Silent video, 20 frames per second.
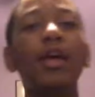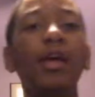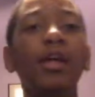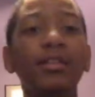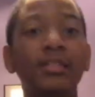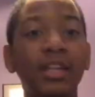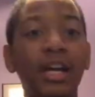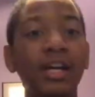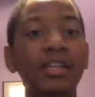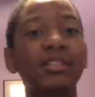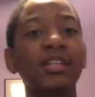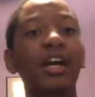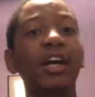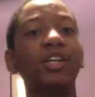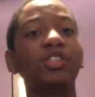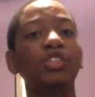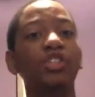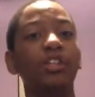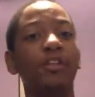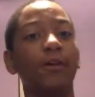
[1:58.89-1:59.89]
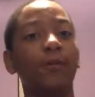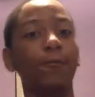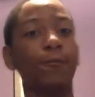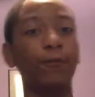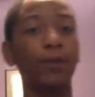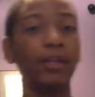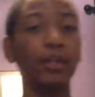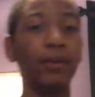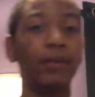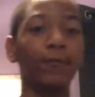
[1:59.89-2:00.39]
That's actually a
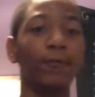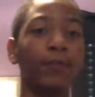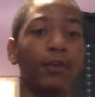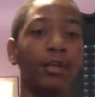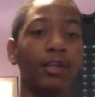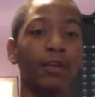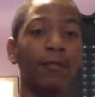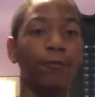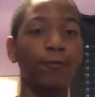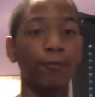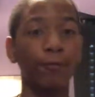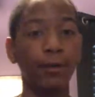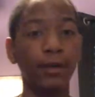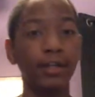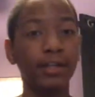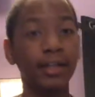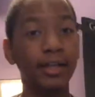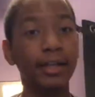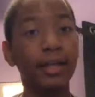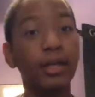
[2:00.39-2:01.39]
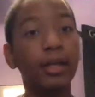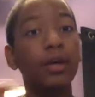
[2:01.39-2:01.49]
really